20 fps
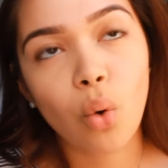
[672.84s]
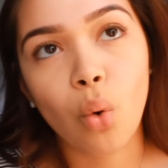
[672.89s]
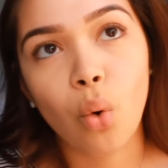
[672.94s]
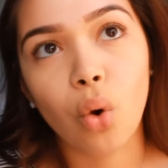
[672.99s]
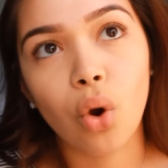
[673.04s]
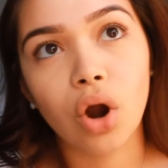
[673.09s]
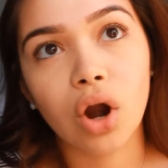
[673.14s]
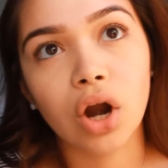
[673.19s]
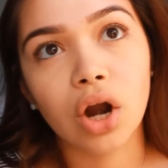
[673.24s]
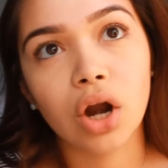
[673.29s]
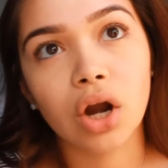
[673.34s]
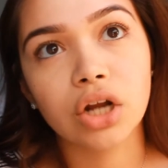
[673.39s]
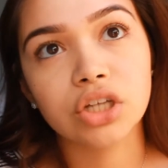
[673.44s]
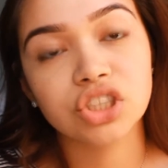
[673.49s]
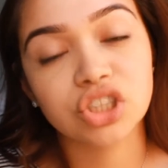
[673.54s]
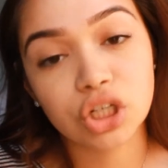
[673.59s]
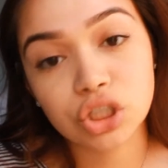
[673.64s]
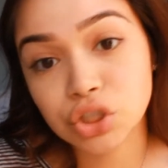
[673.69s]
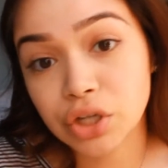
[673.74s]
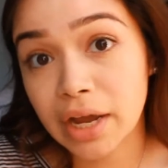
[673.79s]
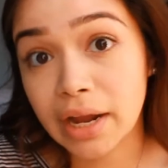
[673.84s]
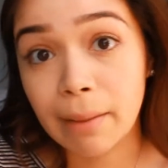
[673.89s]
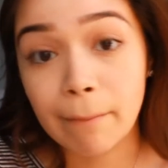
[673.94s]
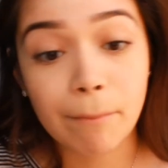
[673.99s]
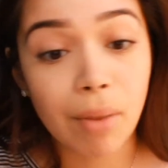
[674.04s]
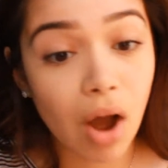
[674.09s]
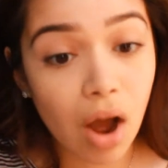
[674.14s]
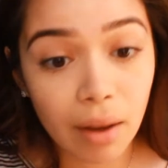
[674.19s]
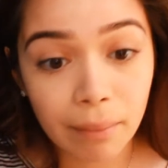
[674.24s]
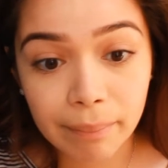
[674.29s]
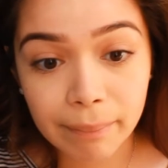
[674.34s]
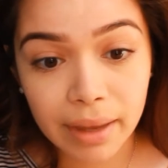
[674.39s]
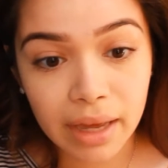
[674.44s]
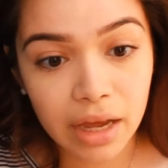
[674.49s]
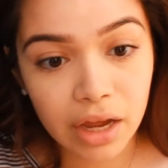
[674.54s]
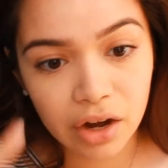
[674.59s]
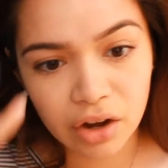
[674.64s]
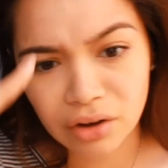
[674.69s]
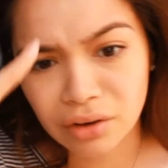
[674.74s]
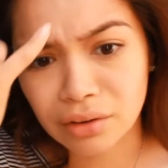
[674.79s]
or start trying to pop
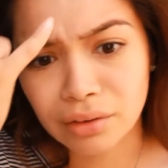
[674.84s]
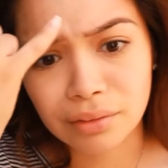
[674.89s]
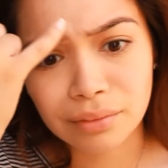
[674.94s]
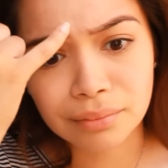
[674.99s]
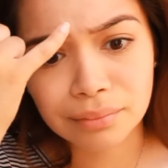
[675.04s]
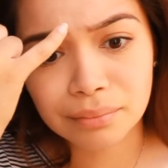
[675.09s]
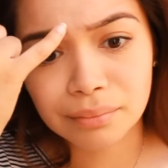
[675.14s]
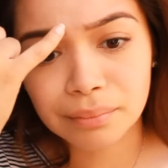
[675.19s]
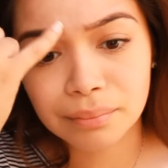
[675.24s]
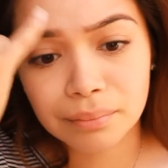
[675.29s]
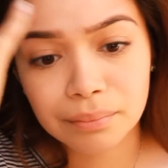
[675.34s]
it or